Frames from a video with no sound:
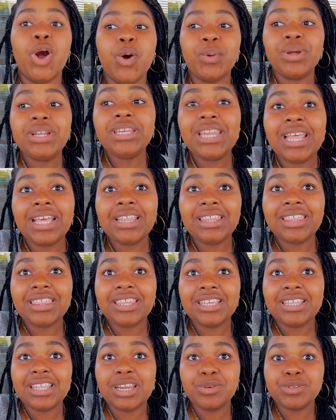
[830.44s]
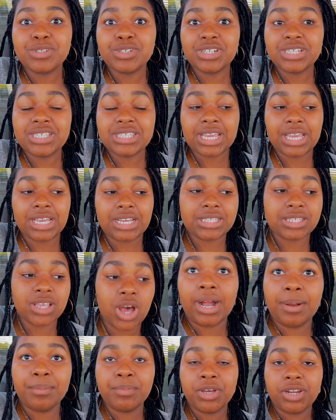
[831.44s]
Oh, another thing that I was going to say is
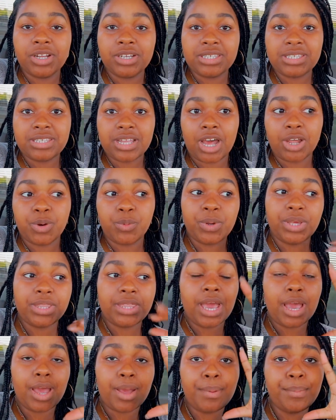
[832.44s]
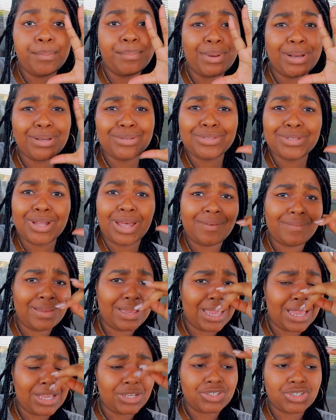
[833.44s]
I'm going to start with post
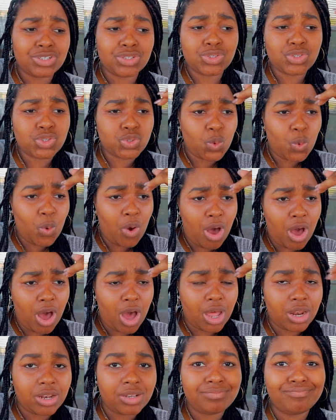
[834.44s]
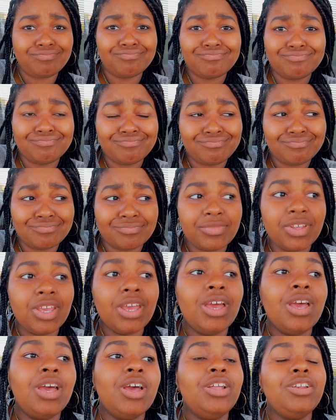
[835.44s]
notification squad.
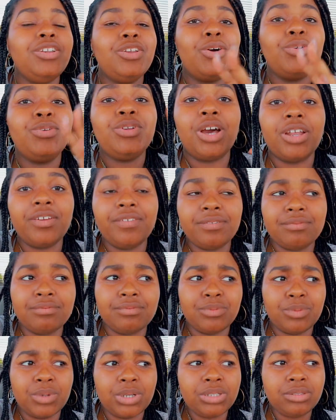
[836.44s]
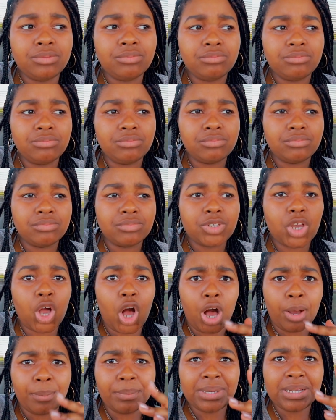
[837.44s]
No, not... What?
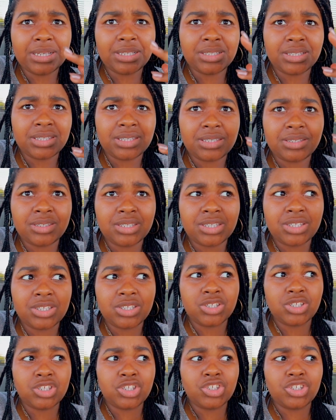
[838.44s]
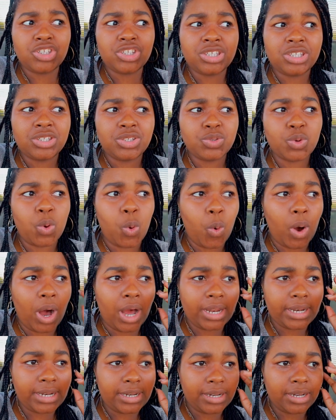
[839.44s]
Comment
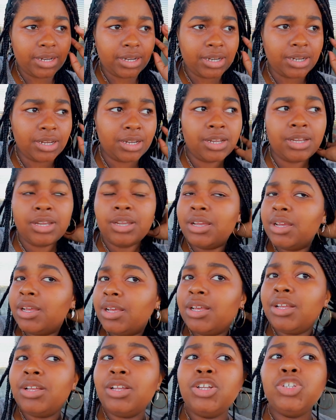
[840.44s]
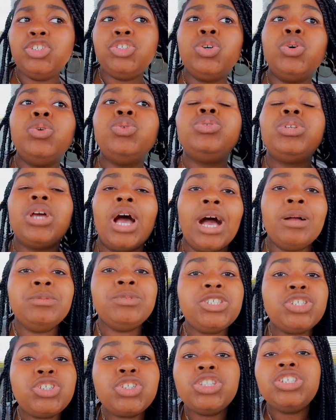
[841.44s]
squad. Dude,
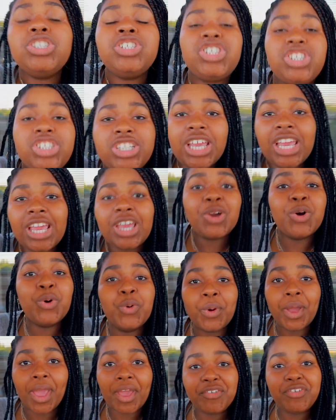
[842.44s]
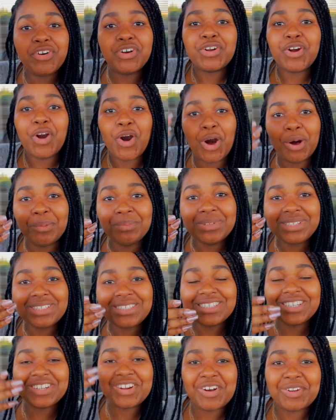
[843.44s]
I'm just gonna share whoever
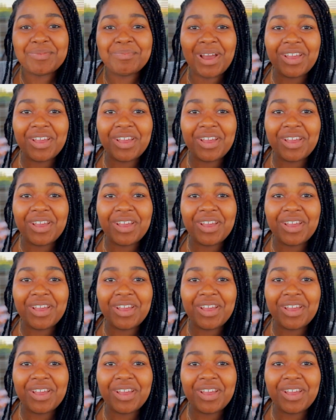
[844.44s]
commented on